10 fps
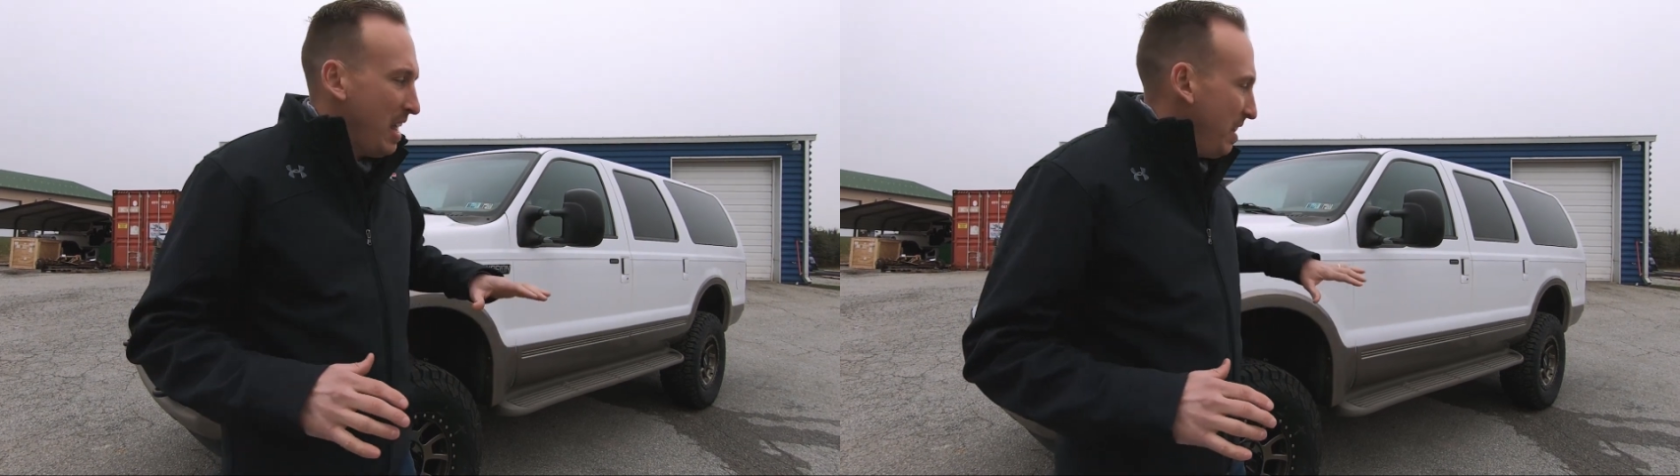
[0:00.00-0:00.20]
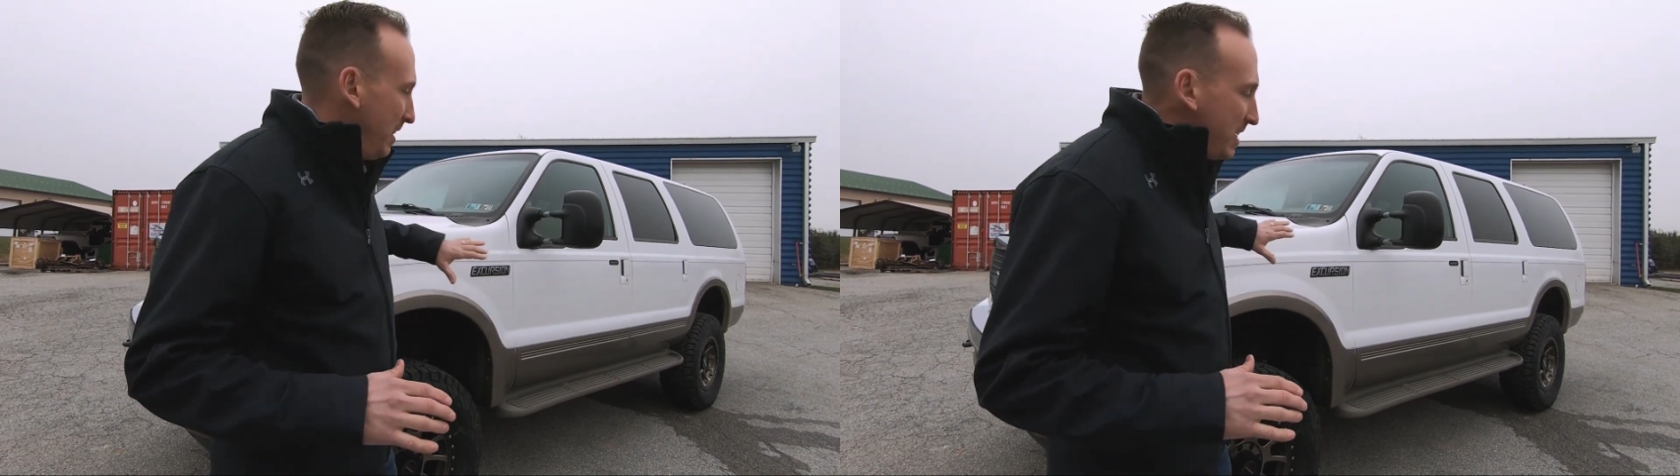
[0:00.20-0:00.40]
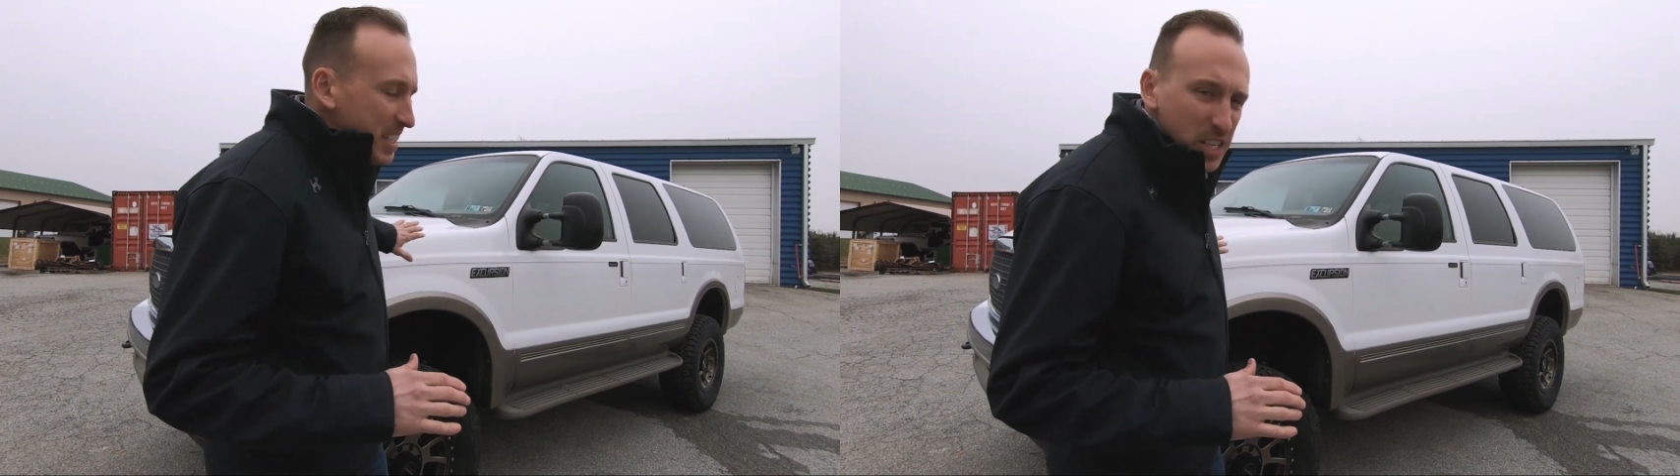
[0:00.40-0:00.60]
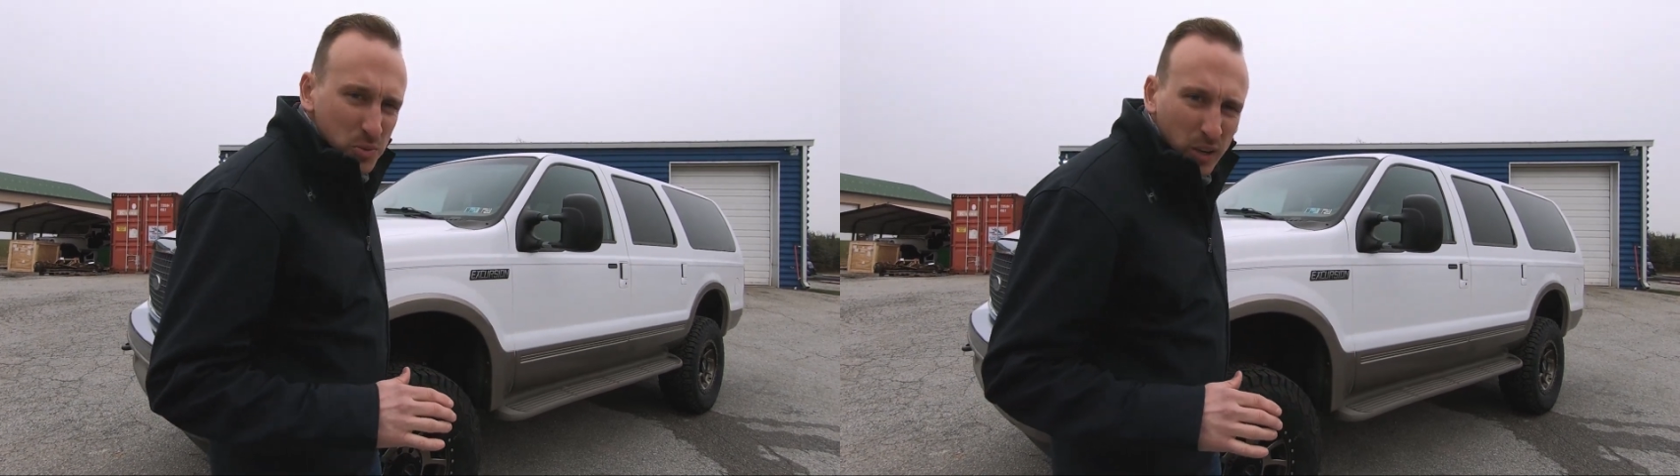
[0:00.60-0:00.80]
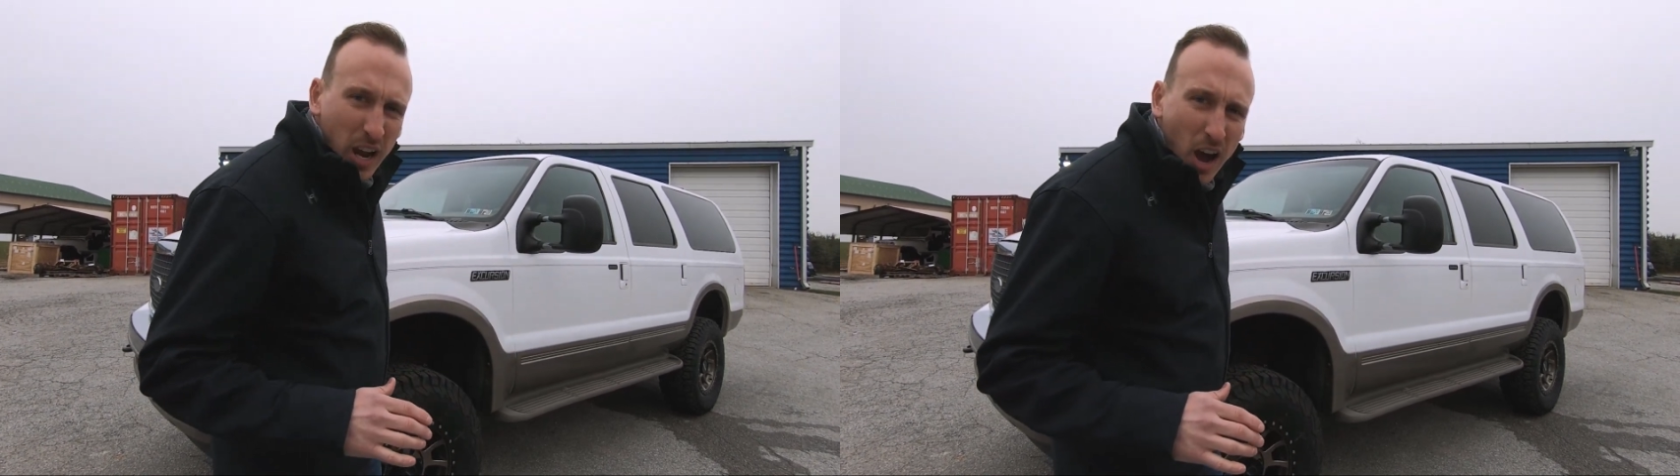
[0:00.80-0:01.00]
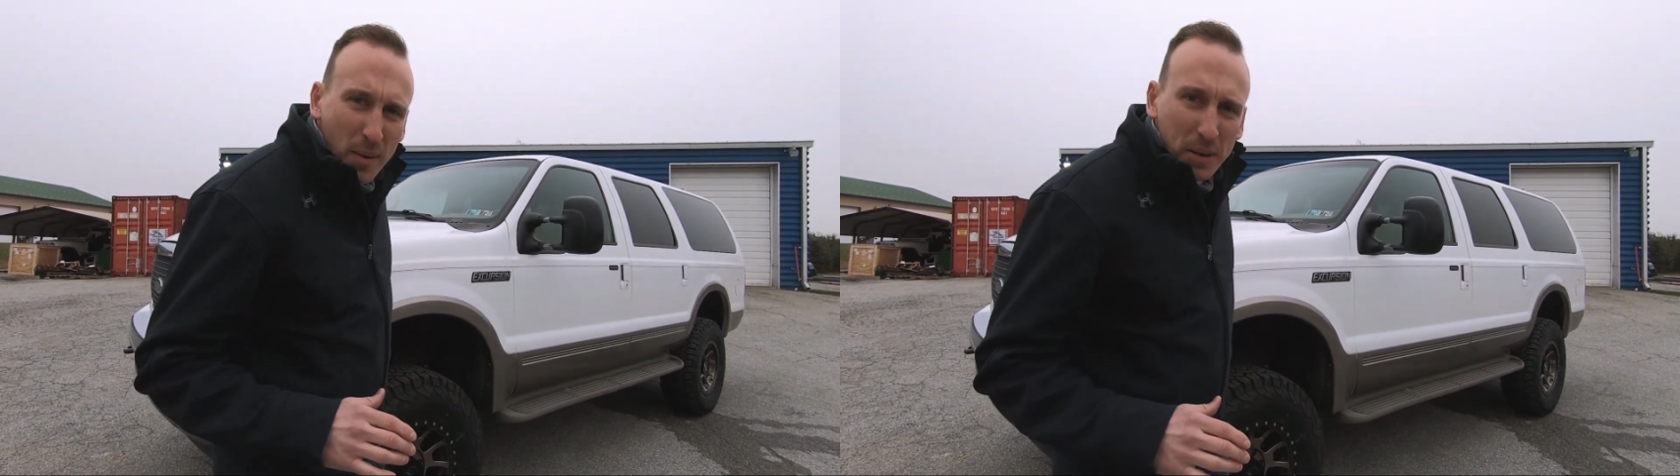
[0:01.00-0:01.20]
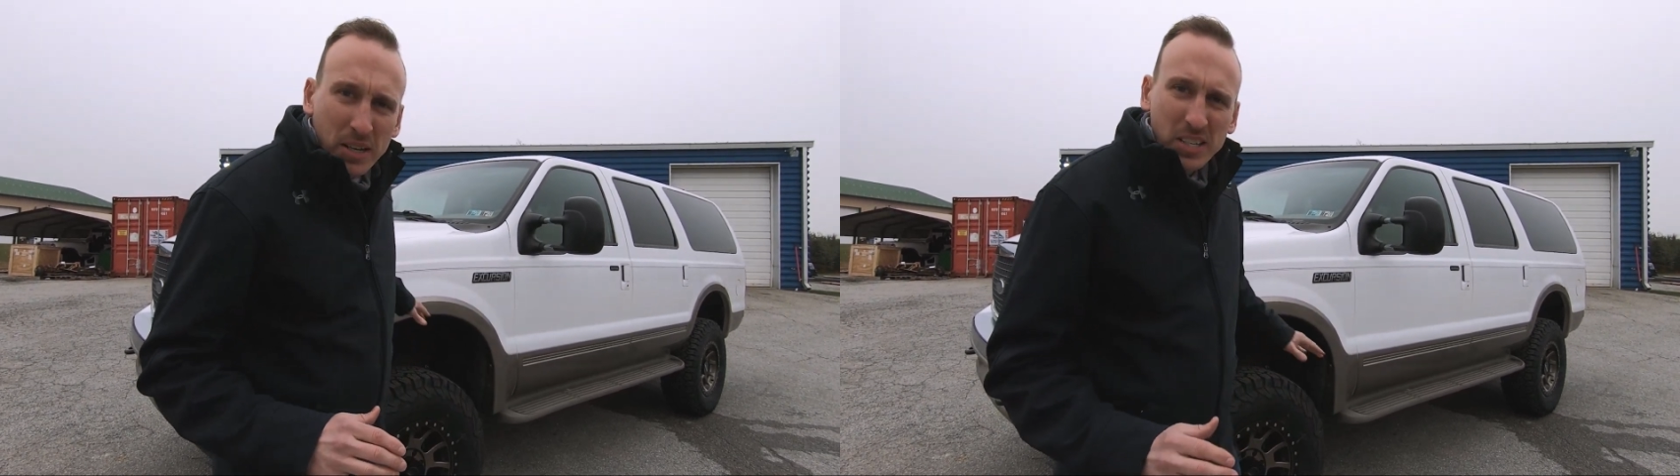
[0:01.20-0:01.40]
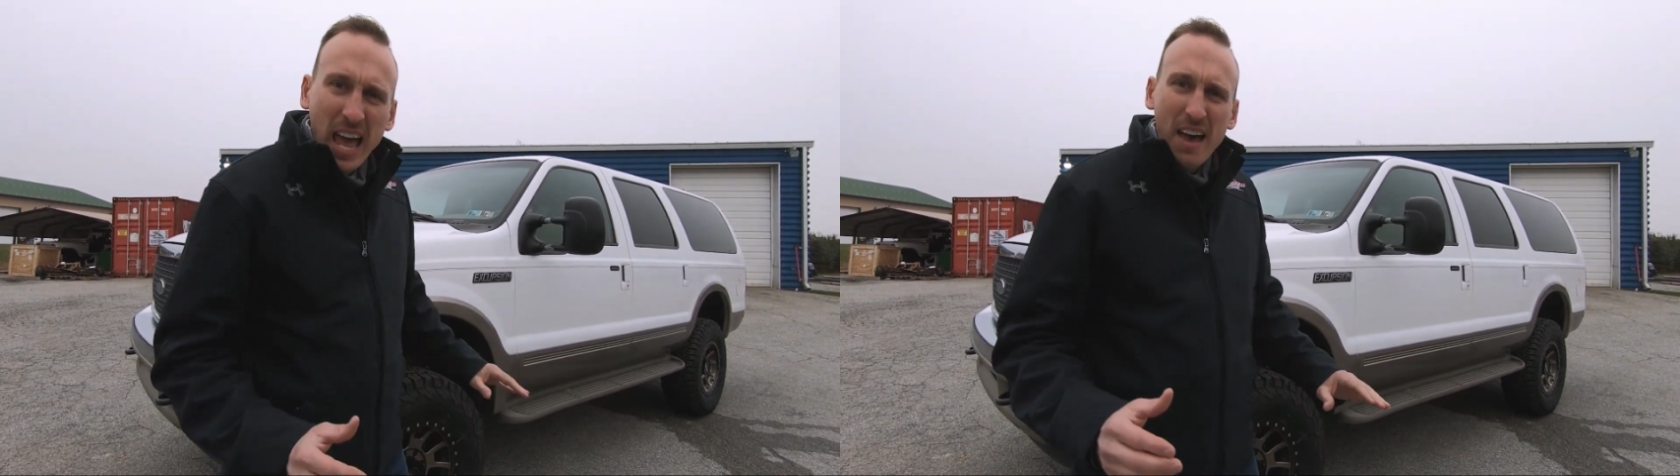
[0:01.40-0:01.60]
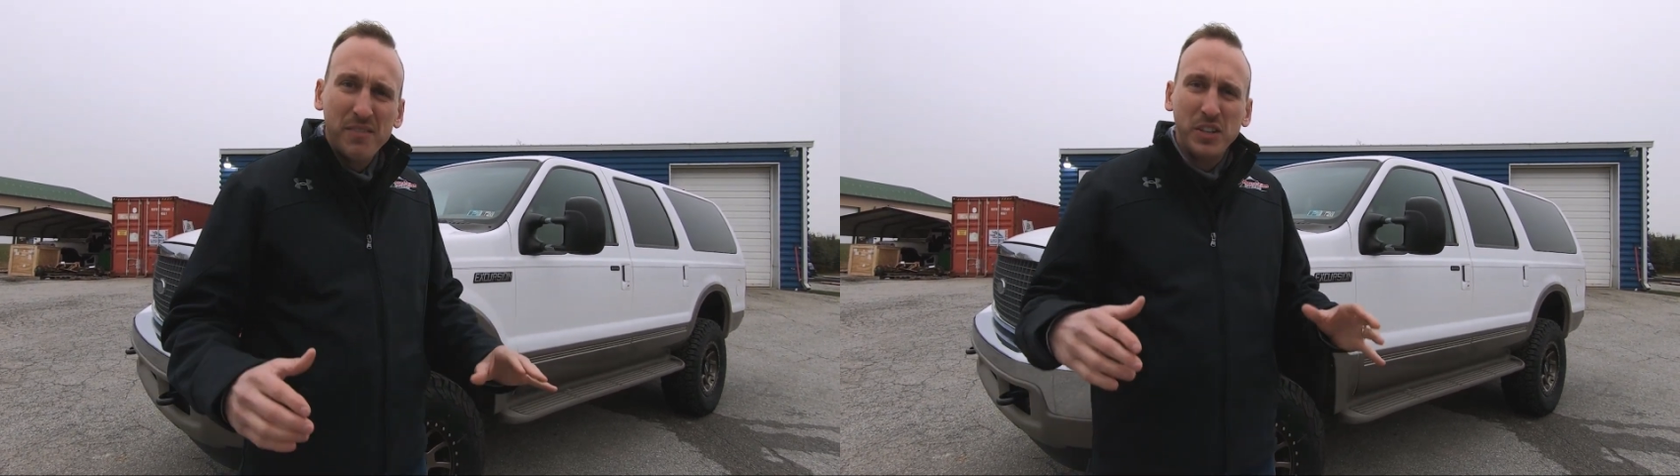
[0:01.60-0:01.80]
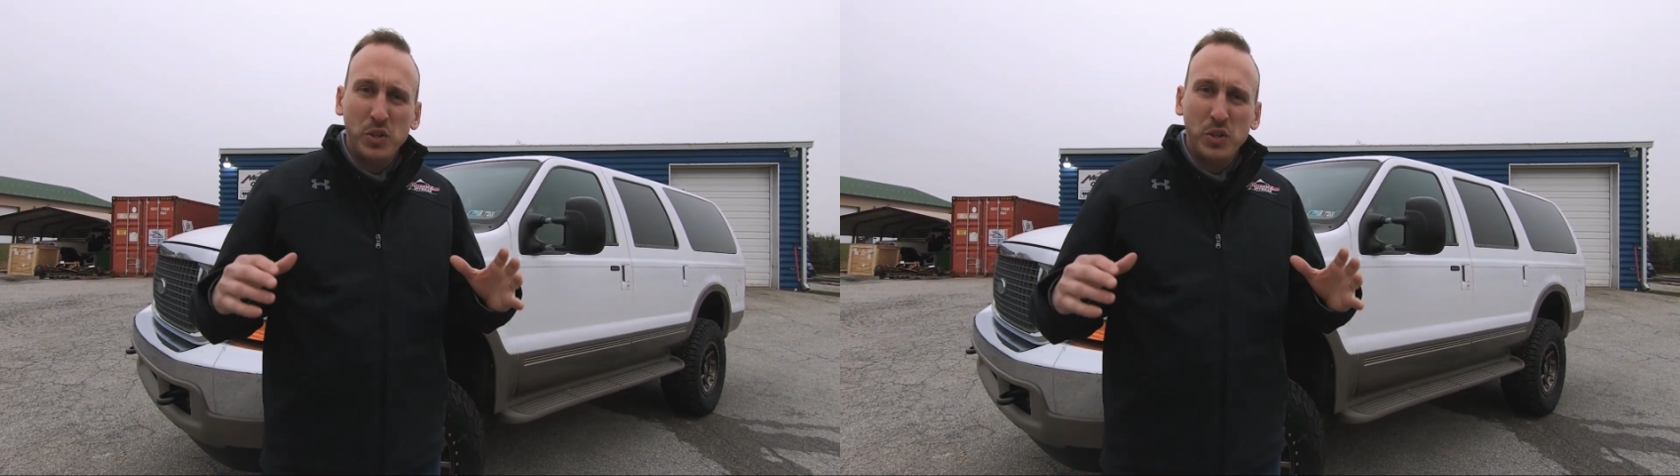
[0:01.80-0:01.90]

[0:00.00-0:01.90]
These things were common to have the